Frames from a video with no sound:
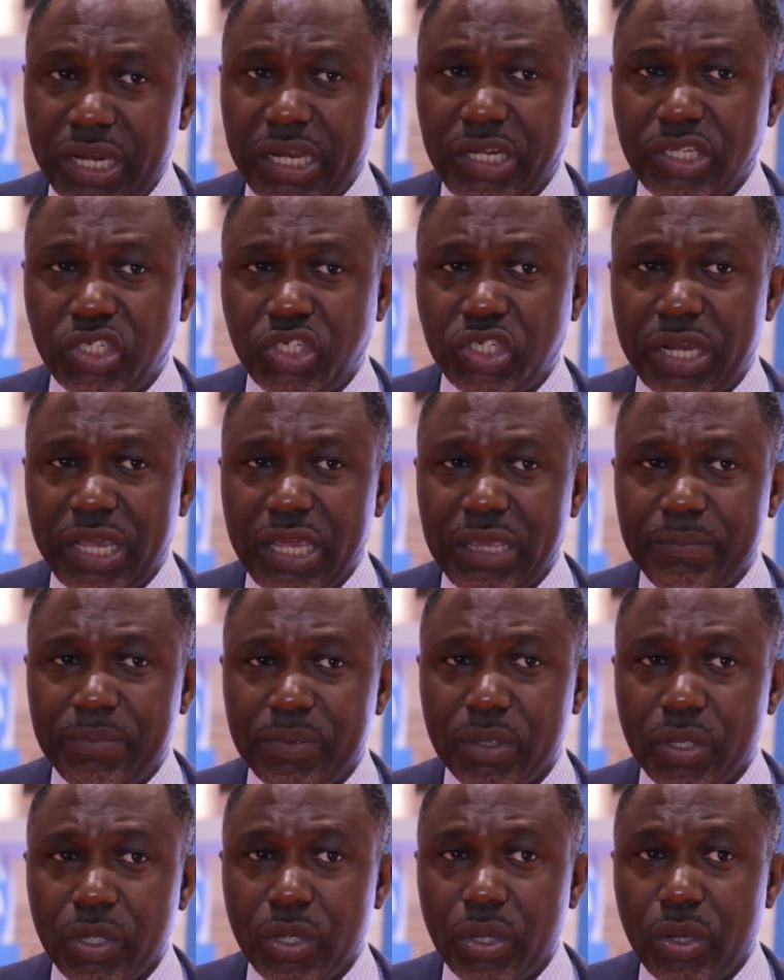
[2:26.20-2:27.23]
change shape
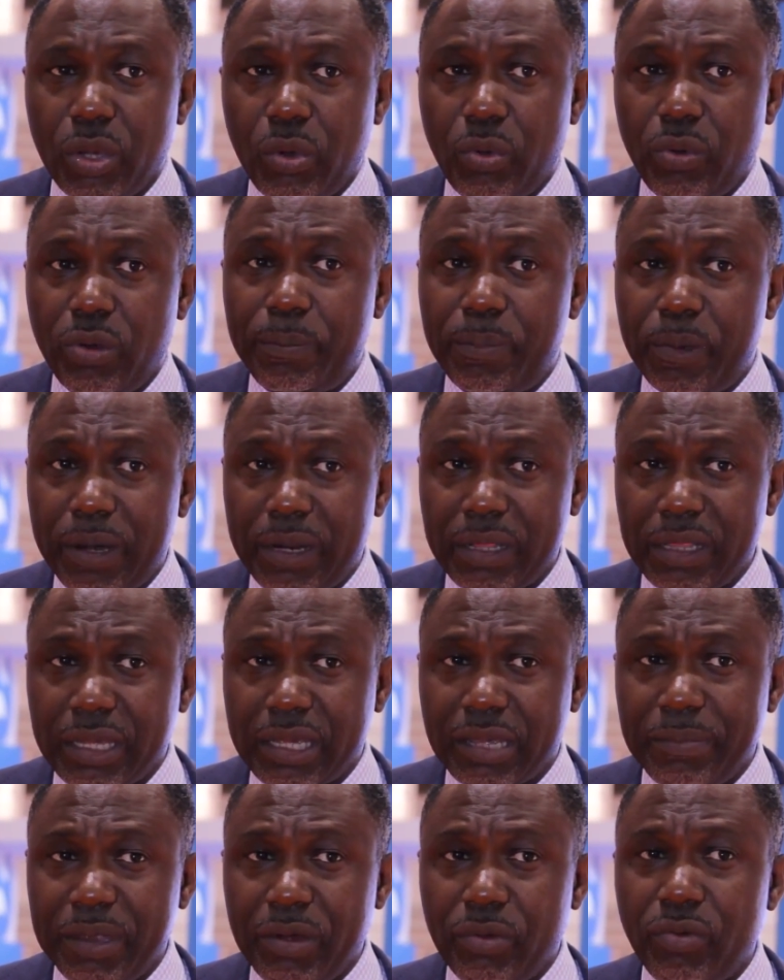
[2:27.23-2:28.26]
or a product
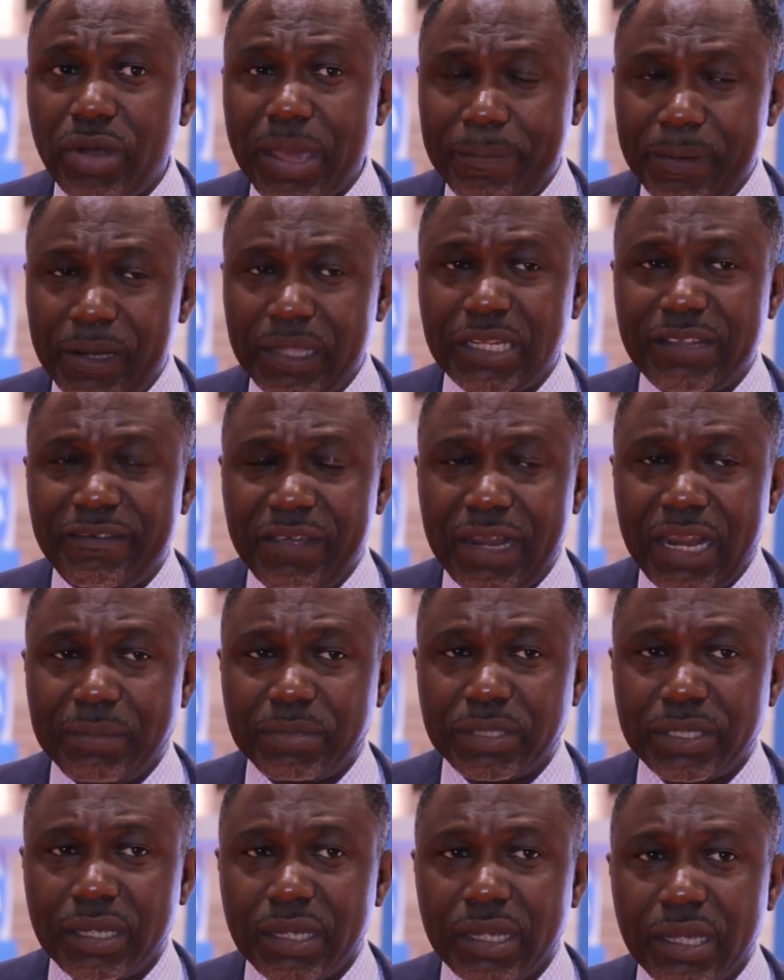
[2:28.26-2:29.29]
that can be rapidly
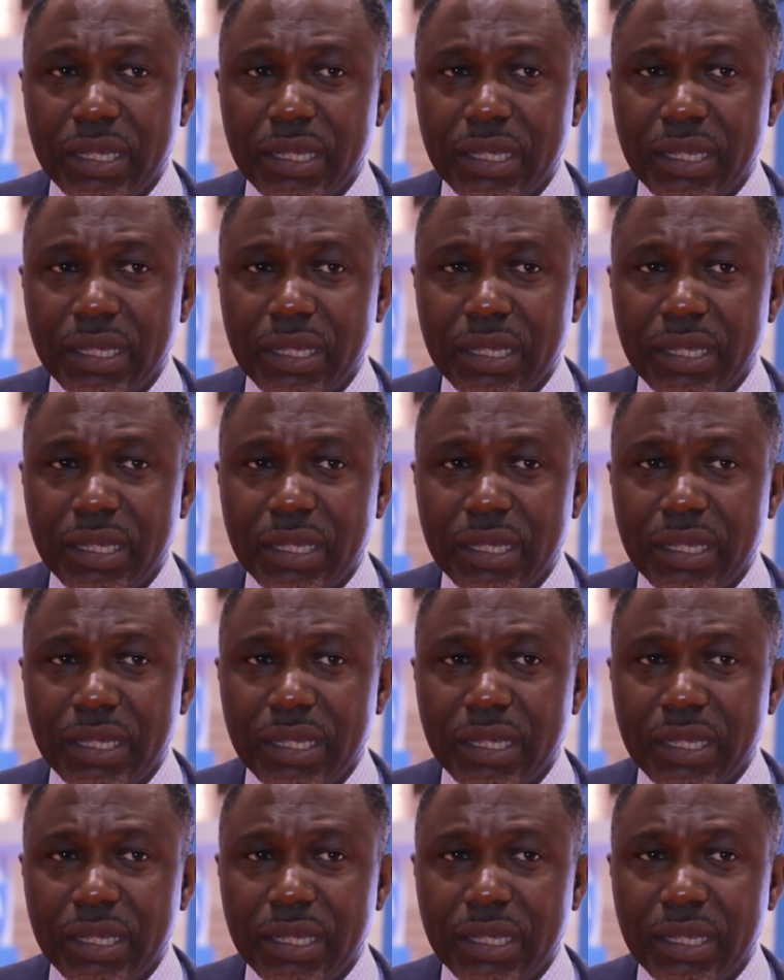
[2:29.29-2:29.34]
developed